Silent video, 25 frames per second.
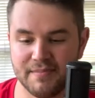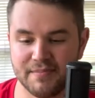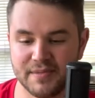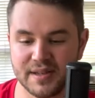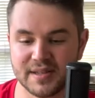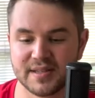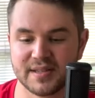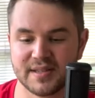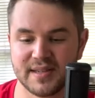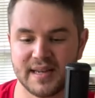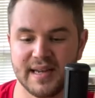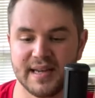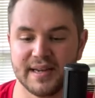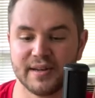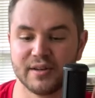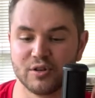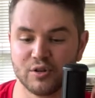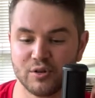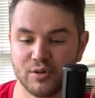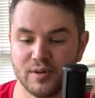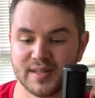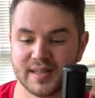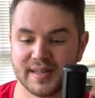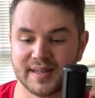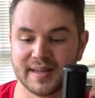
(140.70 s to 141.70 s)
This
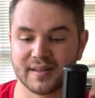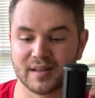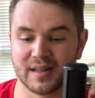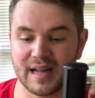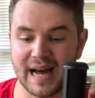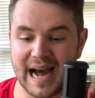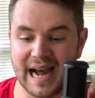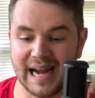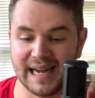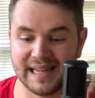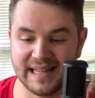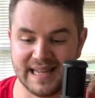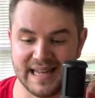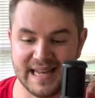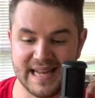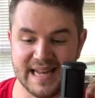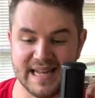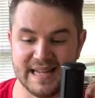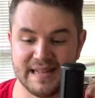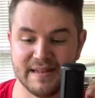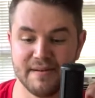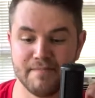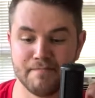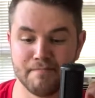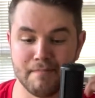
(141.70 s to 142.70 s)
includes a decline
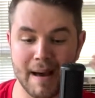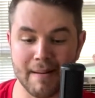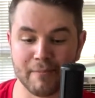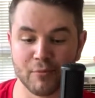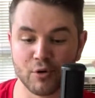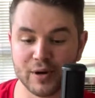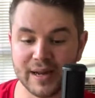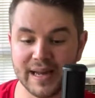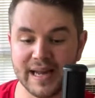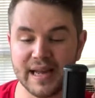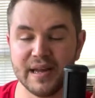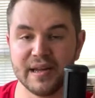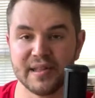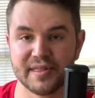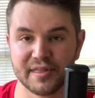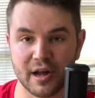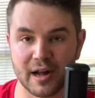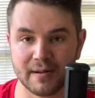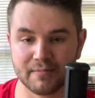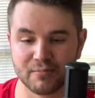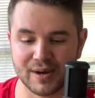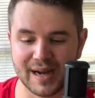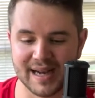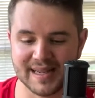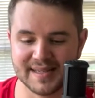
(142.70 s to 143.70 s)
in memory,
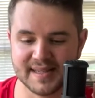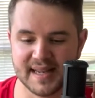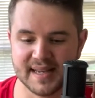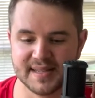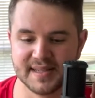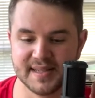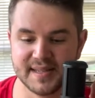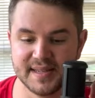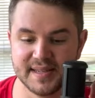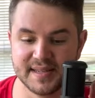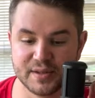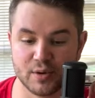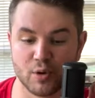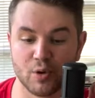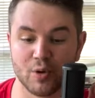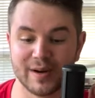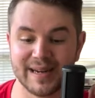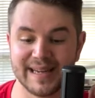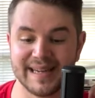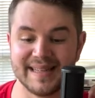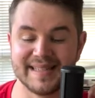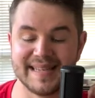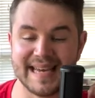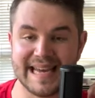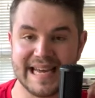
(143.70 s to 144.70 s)
thought processes,
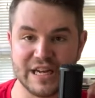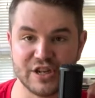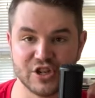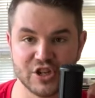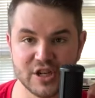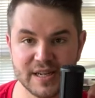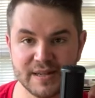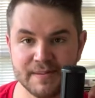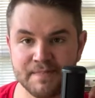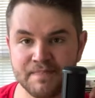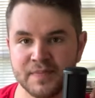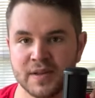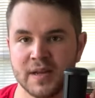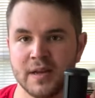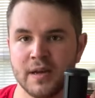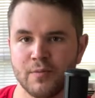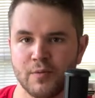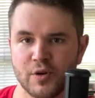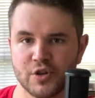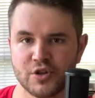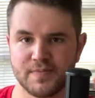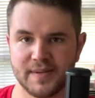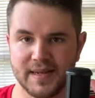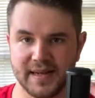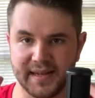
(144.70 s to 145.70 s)
orientation,
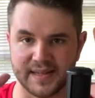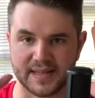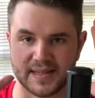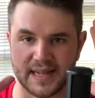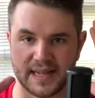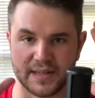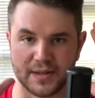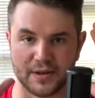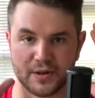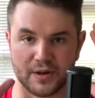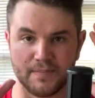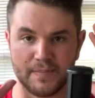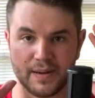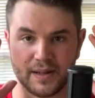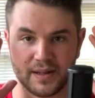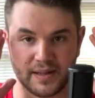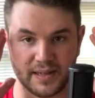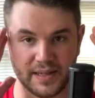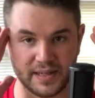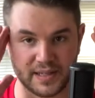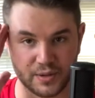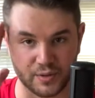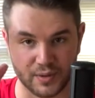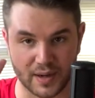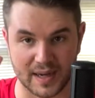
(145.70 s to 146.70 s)
which means that your
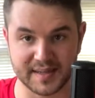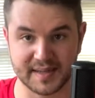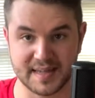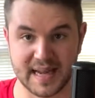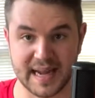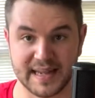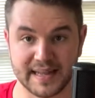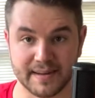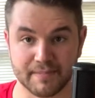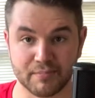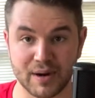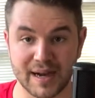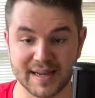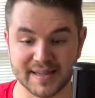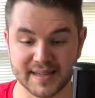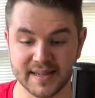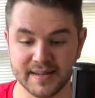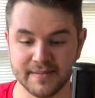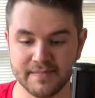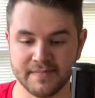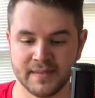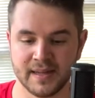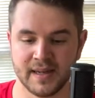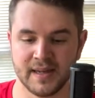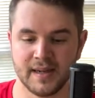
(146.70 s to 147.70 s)
ability to stay in the
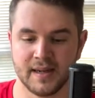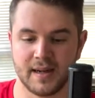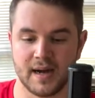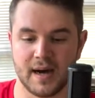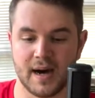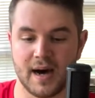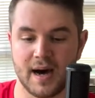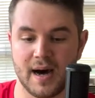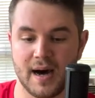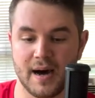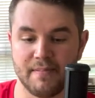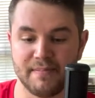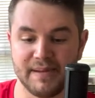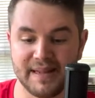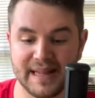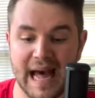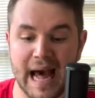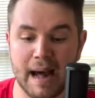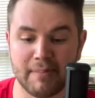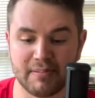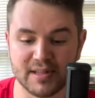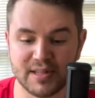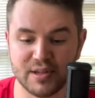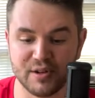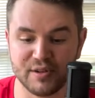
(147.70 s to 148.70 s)
present, an
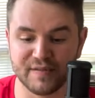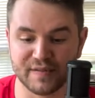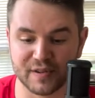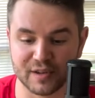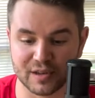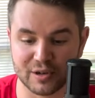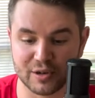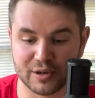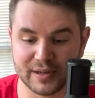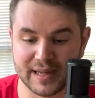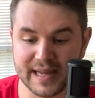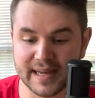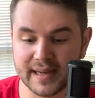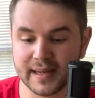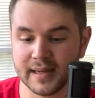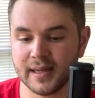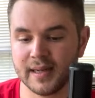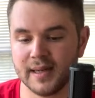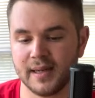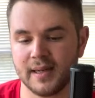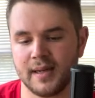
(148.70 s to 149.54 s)
aptitude for learning,